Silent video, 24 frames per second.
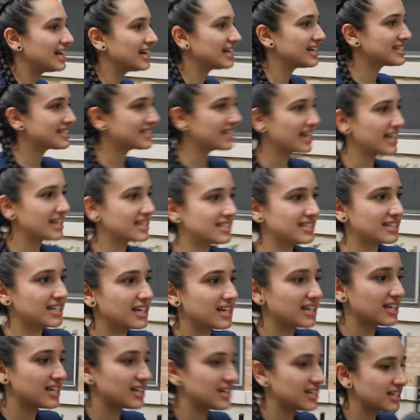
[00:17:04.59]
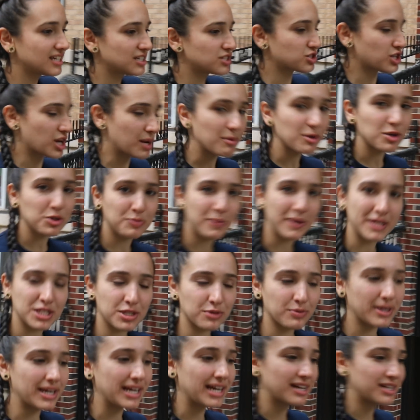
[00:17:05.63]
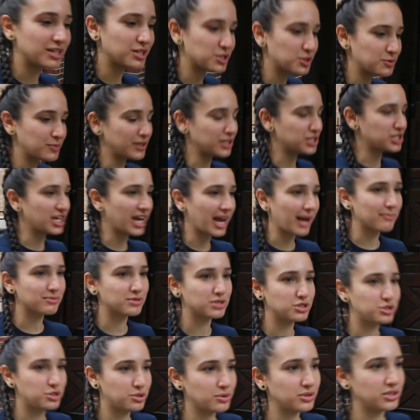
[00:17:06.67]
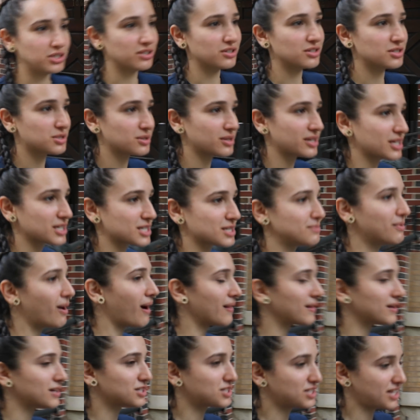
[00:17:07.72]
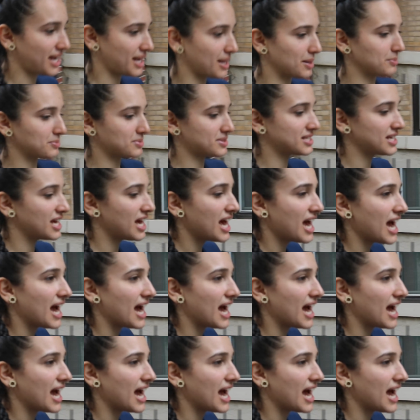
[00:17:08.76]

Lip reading: is that Screamers Pizzeria used to be Champs Junior, so like a smaller Champs,